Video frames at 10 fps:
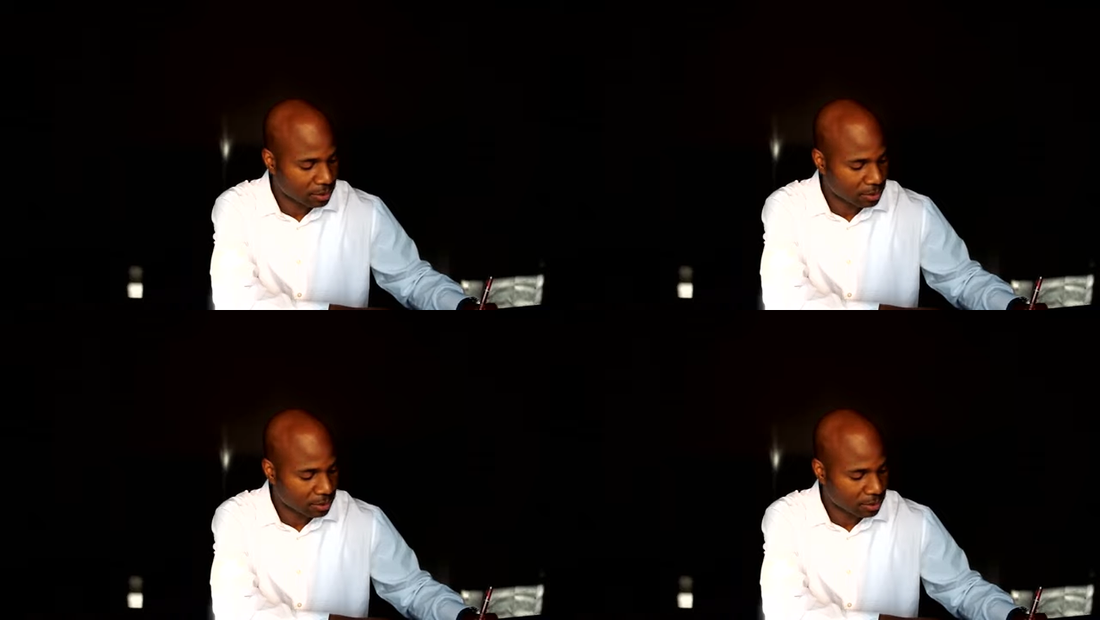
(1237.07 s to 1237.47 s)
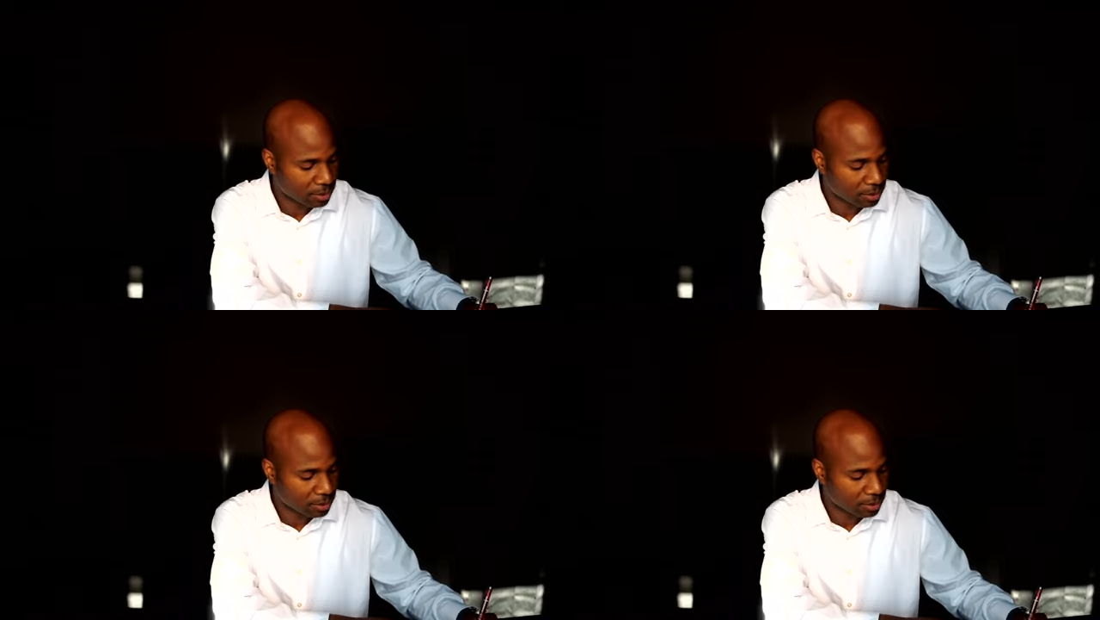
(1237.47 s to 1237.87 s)

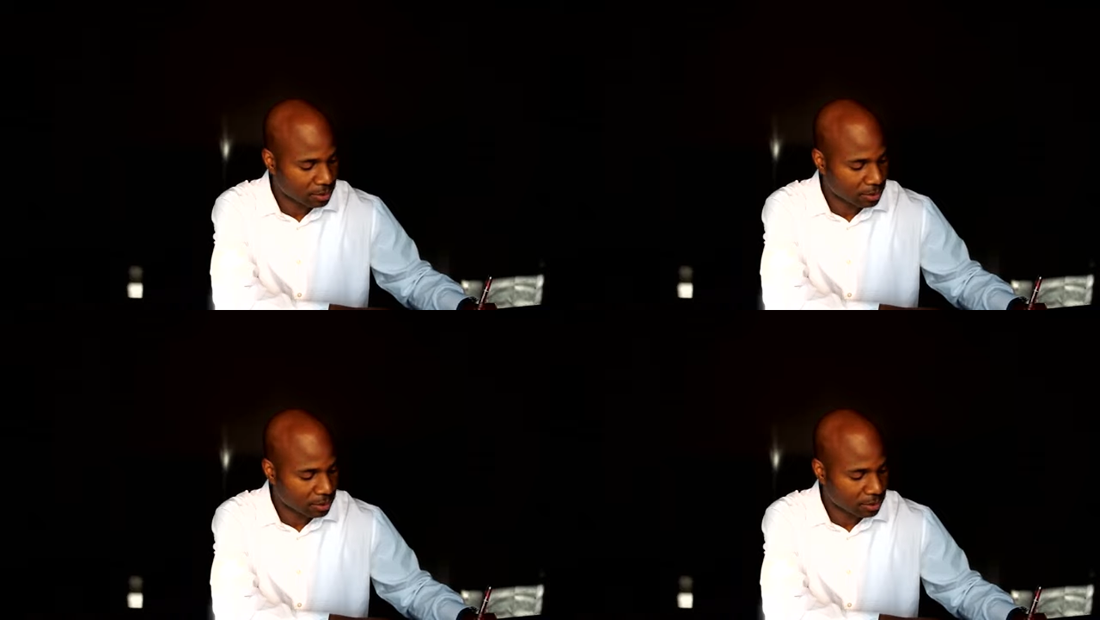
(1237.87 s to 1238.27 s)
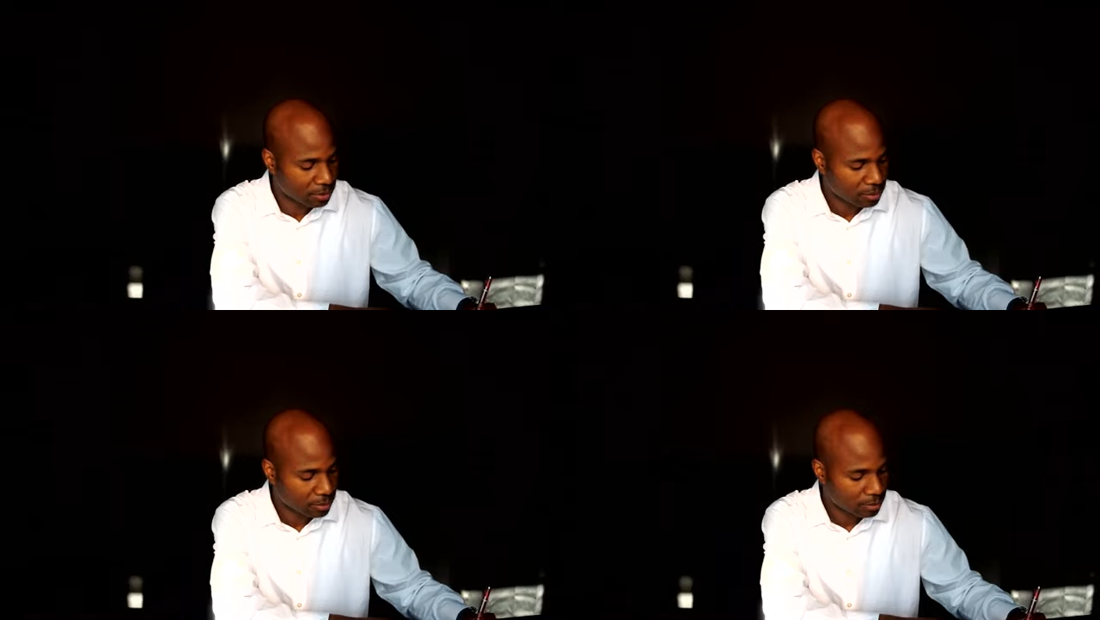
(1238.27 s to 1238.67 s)

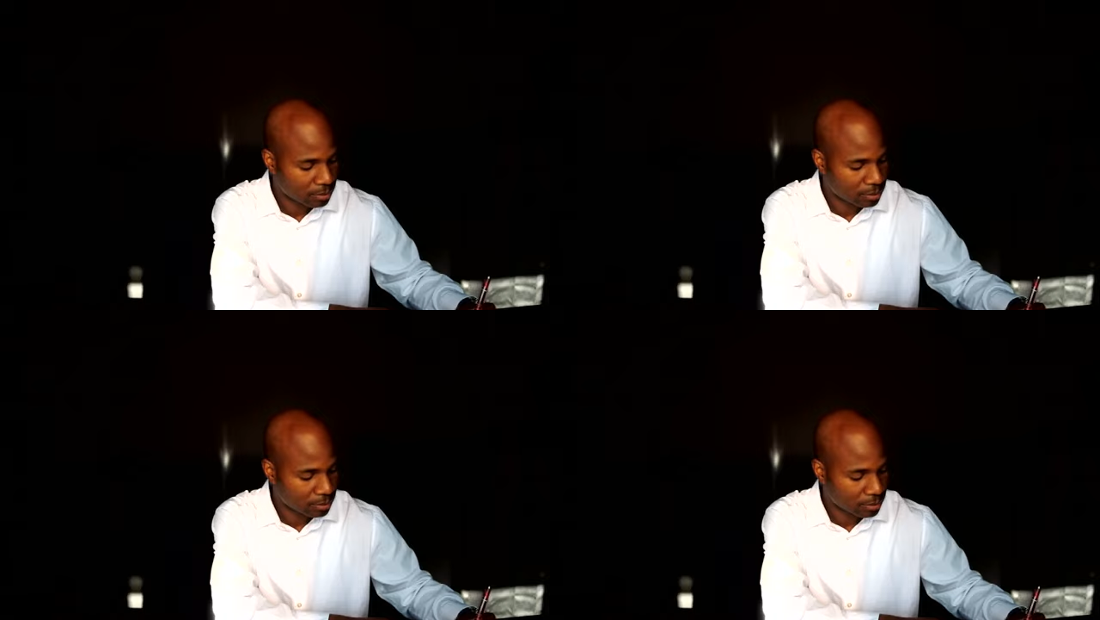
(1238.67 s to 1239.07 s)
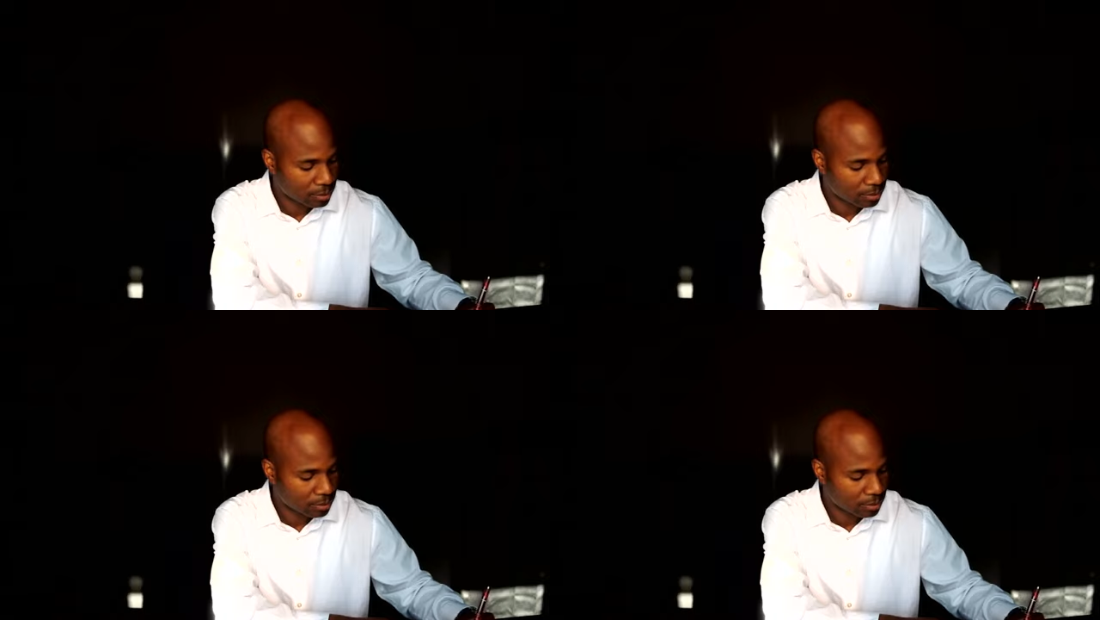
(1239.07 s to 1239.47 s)

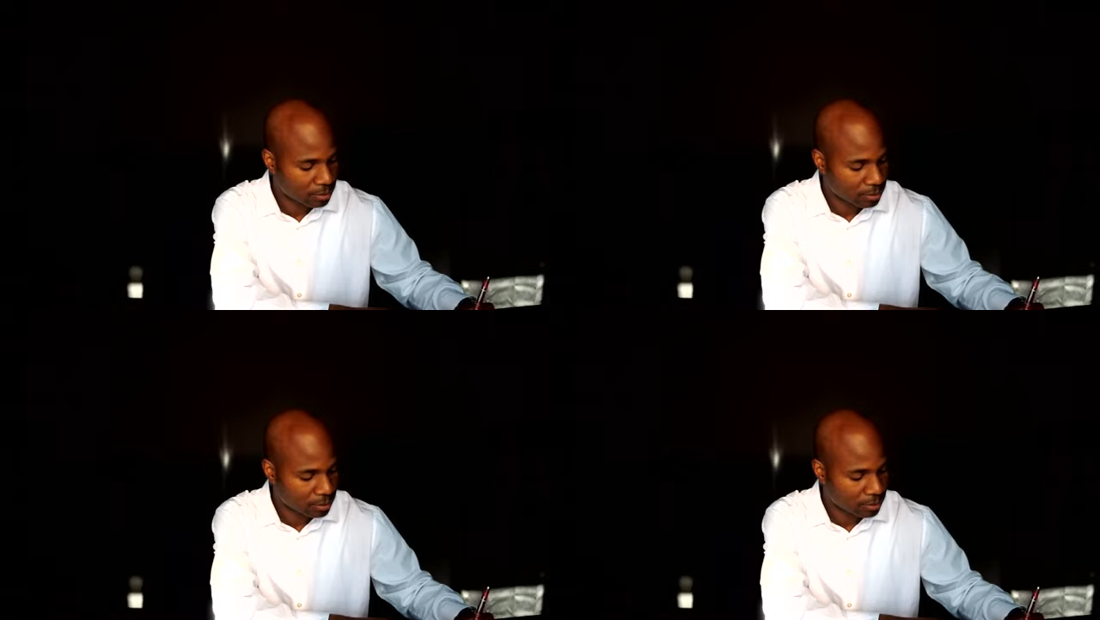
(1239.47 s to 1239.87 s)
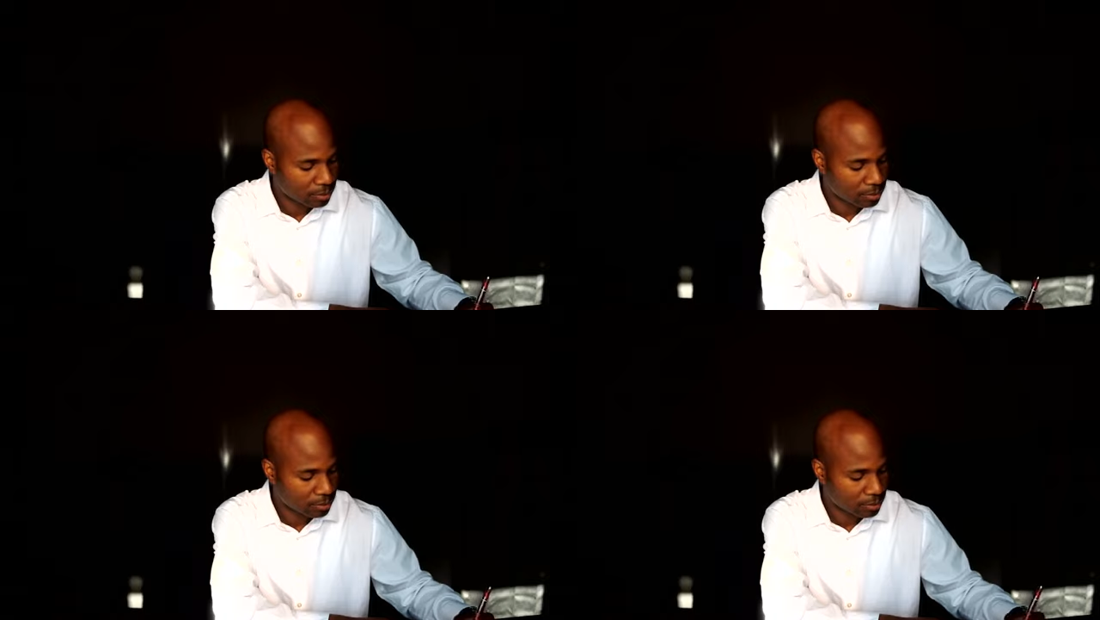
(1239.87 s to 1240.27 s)

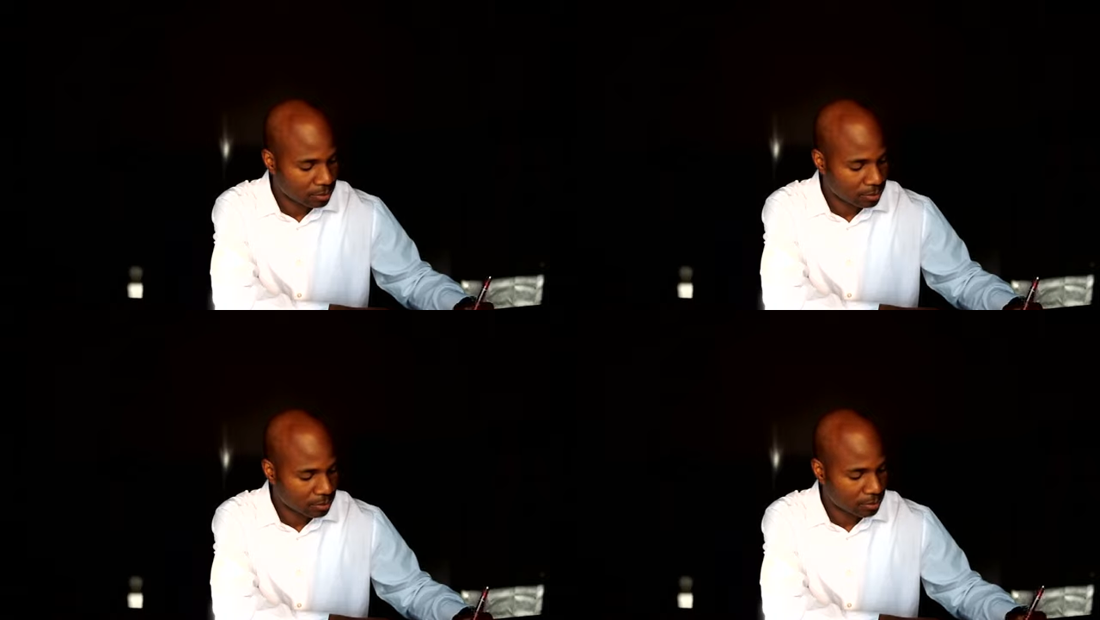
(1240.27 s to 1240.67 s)
No one is speaking in this clip.